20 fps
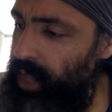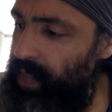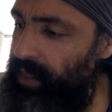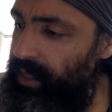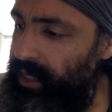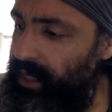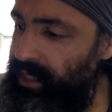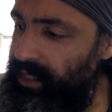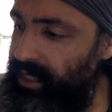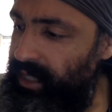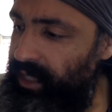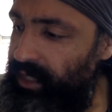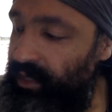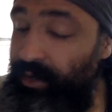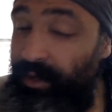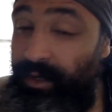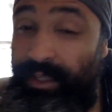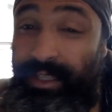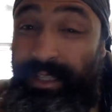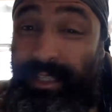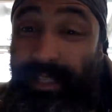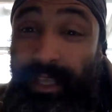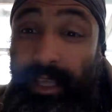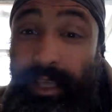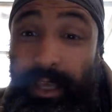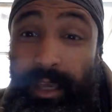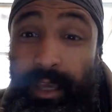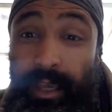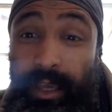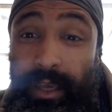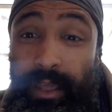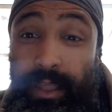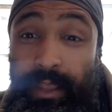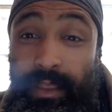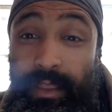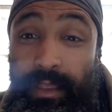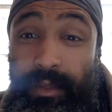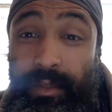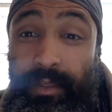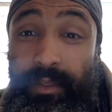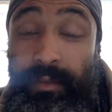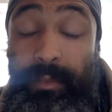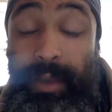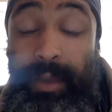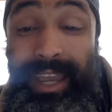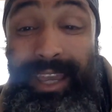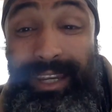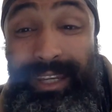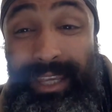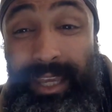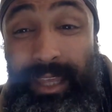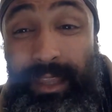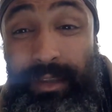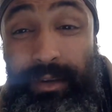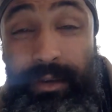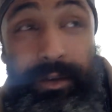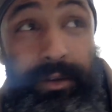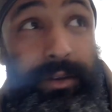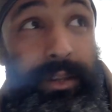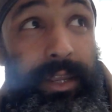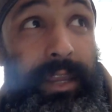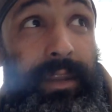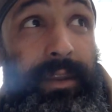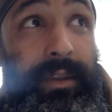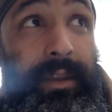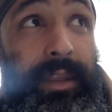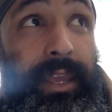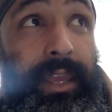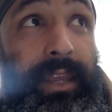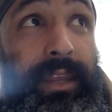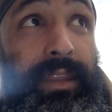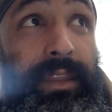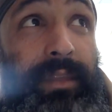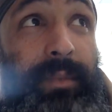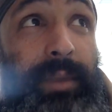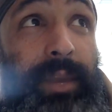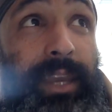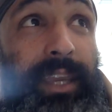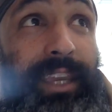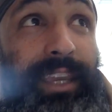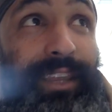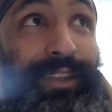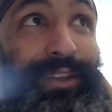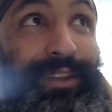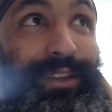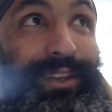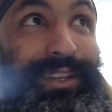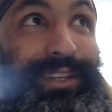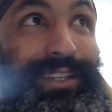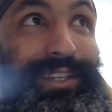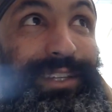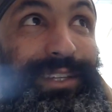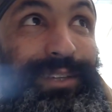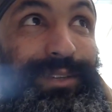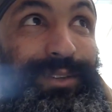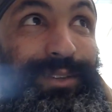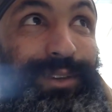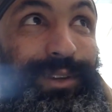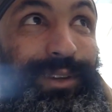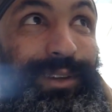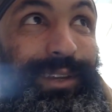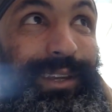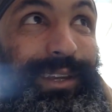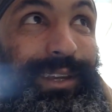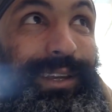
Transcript: the next calendar is the Mayan calendar, and the Mayan calendar continues on.